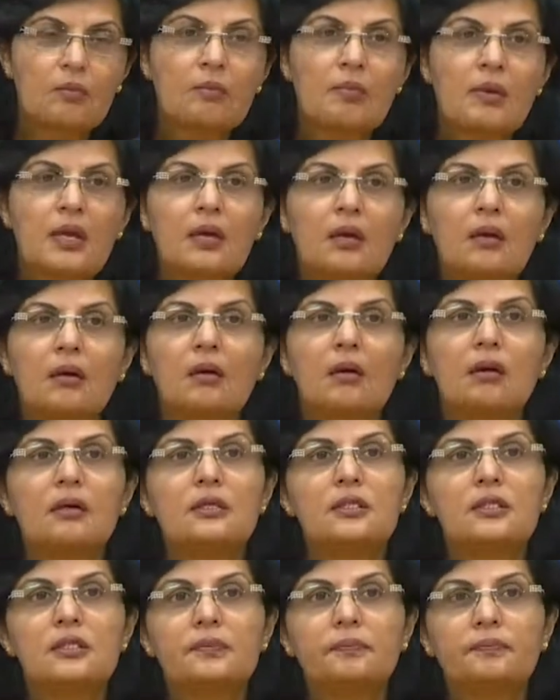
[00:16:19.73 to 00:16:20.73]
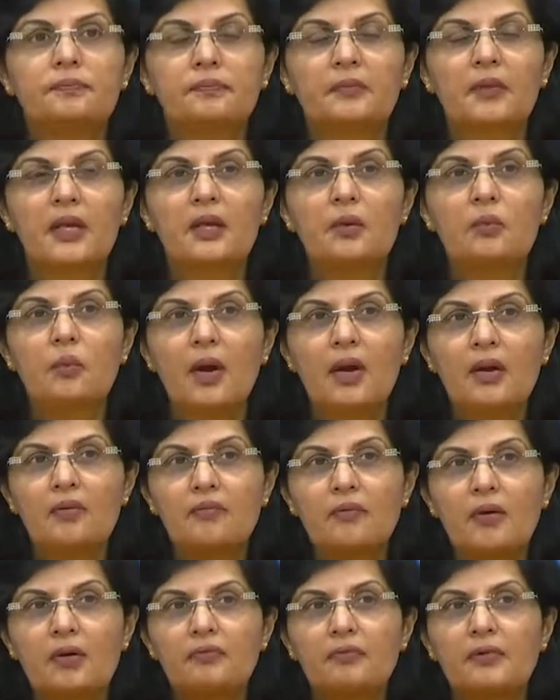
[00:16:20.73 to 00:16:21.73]
because in one
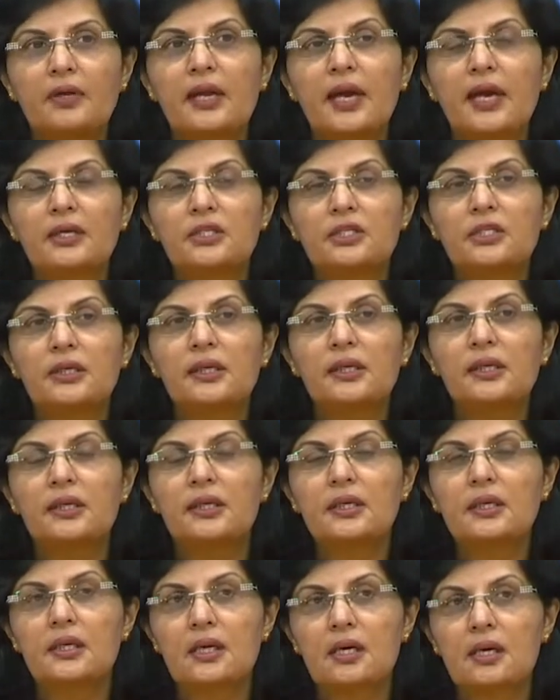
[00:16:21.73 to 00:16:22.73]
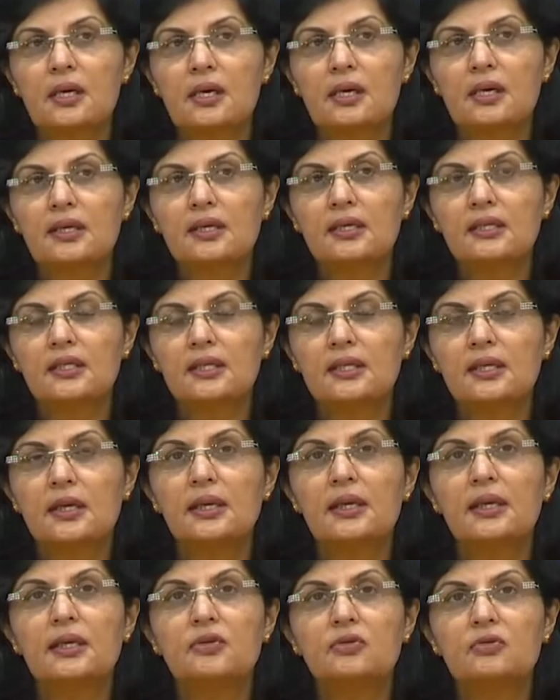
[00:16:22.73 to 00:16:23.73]
of our financial and uh, digital
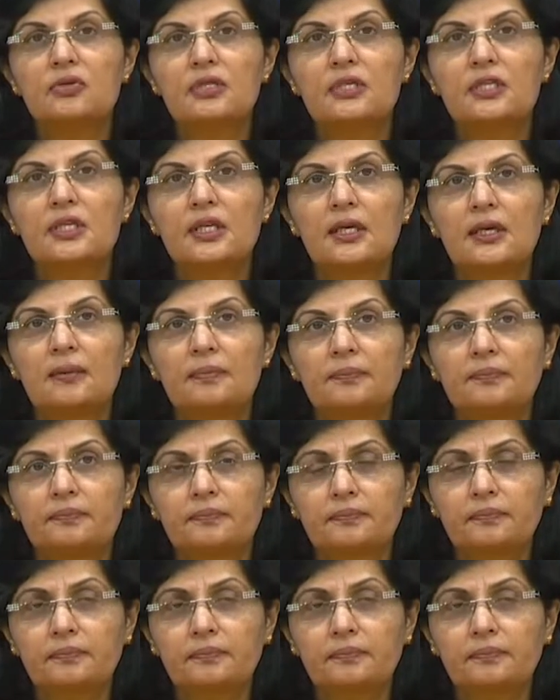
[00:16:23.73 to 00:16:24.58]
literacy